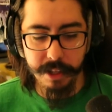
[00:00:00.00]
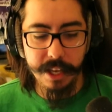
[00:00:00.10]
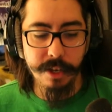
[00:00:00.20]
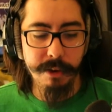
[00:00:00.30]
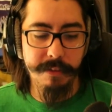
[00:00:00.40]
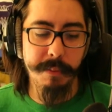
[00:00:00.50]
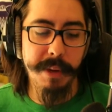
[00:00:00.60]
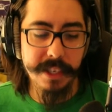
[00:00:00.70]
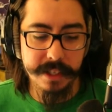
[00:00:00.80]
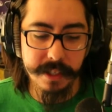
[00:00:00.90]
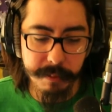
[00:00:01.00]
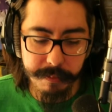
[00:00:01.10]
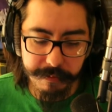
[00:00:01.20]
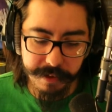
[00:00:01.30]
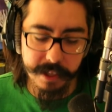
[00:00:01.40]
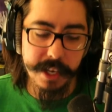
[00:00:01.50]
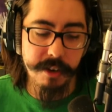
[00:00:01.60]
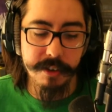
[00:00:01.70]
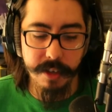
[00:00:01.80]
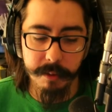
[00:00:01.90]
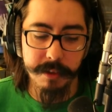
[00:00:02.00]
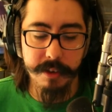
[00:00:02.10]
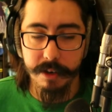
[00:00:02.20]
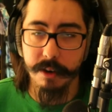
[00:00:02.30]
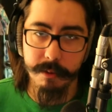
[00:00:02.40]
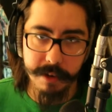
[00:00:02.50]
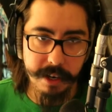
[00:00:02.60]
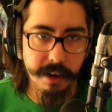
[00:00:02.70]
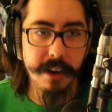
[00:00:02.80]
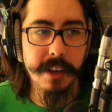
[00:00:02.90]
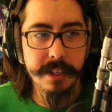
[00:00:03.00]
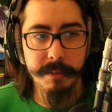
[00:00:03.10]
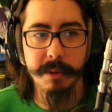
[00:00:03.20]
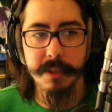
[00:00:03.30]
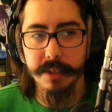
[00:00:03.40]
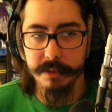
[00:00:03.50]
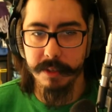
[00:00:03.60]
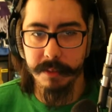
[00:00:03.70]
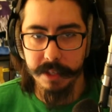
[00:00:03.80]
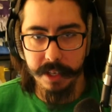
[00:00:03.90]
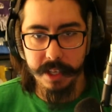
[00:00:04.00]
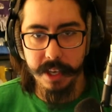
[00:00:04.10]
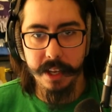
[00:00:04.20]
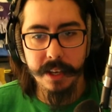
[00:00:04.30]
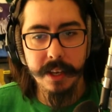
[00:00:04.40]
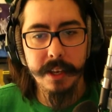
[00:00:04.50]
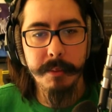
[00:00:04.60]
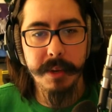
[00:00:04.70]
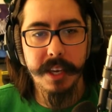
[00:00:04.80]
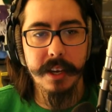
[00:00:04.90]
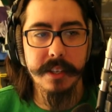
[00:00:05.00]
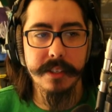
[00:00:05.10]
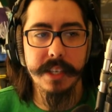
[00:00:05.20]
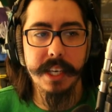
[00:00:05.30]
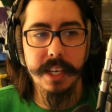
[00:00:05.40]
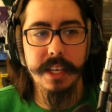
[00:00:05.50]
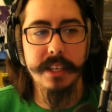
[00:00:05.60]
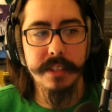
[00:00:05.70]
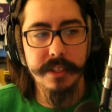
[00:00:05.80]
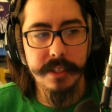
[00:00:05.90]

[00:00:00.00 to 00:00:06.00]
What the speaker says: and you have to basically feel like you're done with your career to be able to do something like that, because it is